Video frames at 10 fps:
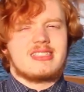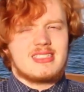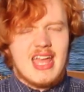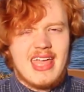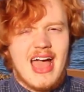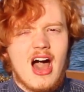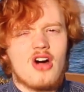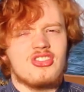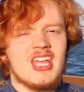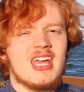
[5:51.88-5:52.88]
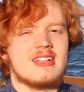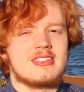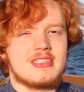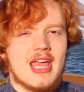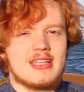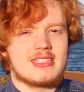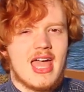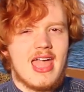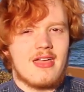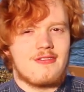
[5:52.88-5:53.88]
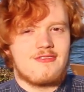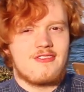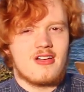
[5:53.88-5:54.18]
Stay healthy and stay safe.